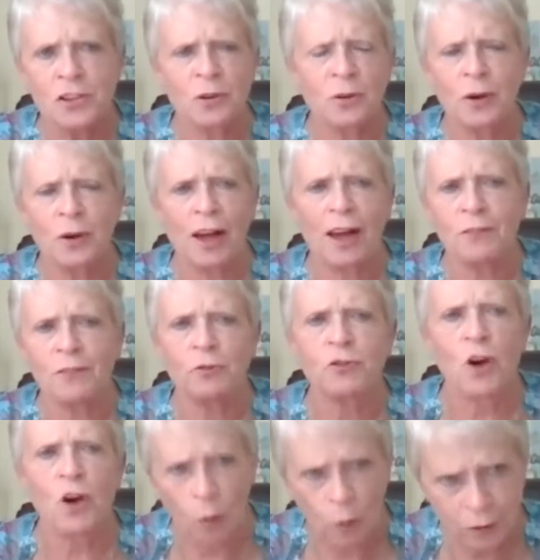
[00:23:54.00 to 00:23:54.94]
Have you
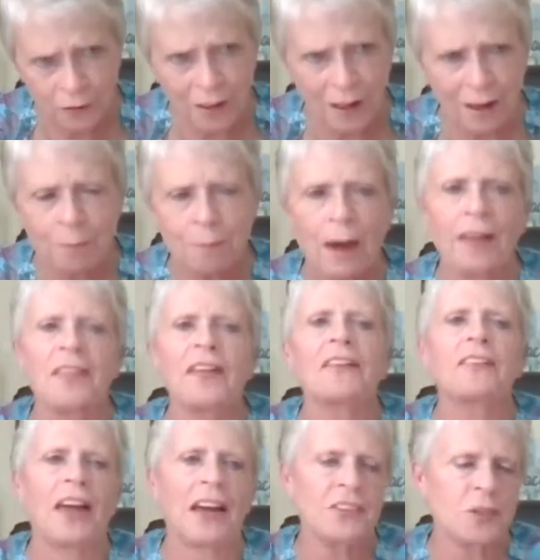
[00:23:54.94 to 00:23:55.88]
told them? I
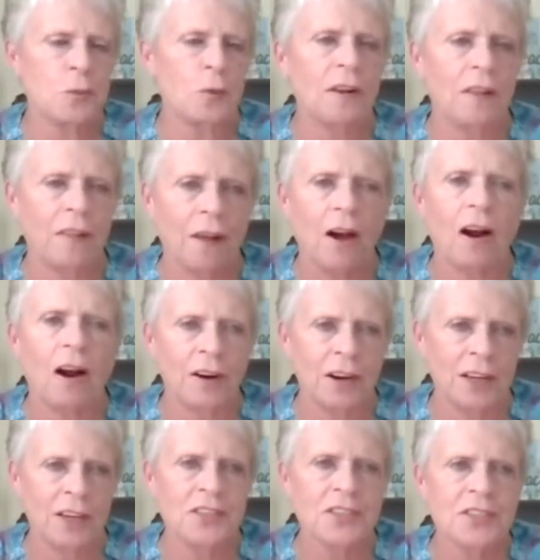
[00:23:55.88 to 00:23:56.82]
think that's one of the
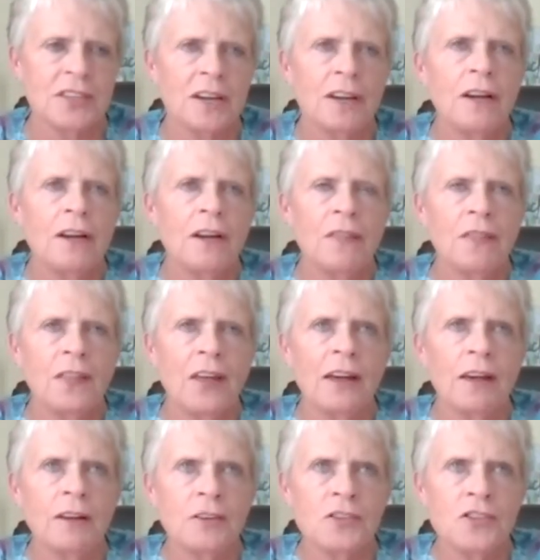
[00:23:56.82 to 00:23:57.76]
hardest
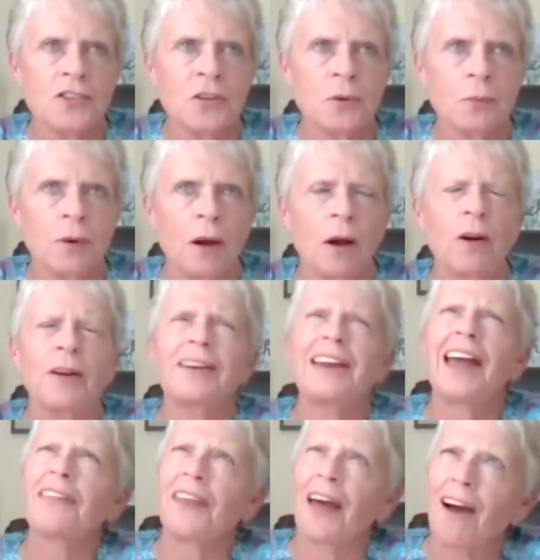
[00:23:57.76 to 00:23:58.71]
things to, or
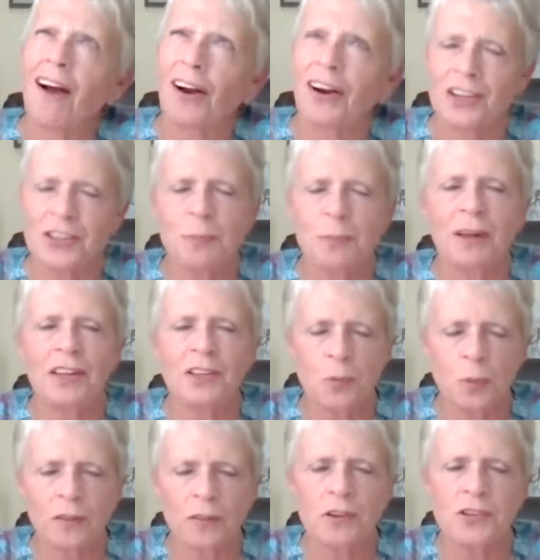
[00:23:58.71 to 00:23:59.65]
not the hardest, but it's
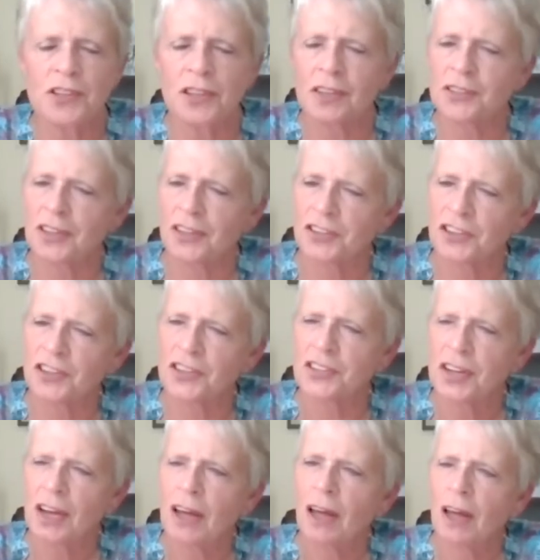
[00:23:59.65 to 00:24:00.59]
one of those things that just
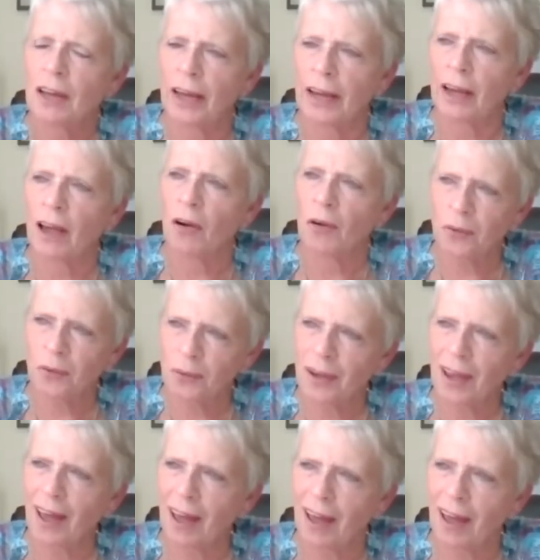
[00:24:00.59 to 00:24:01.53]
like, oh
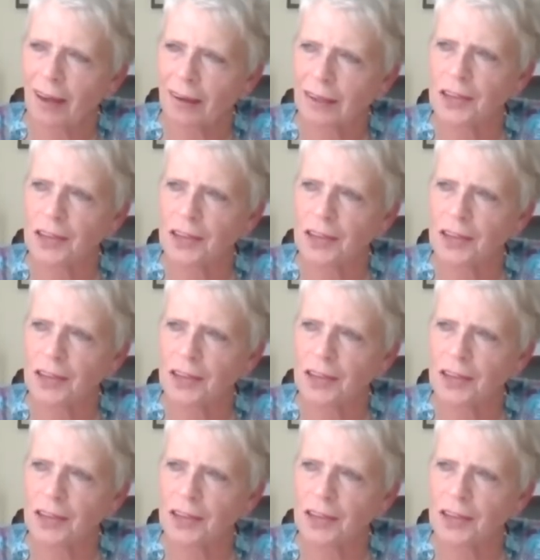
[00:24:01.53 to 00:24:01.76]
yeah.